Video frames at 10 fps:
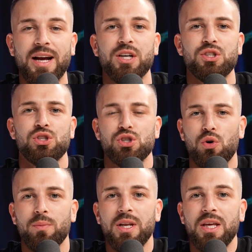got so
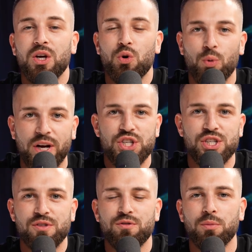many
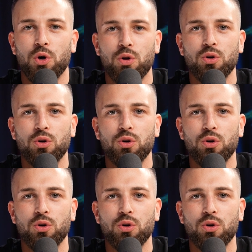questions from the whole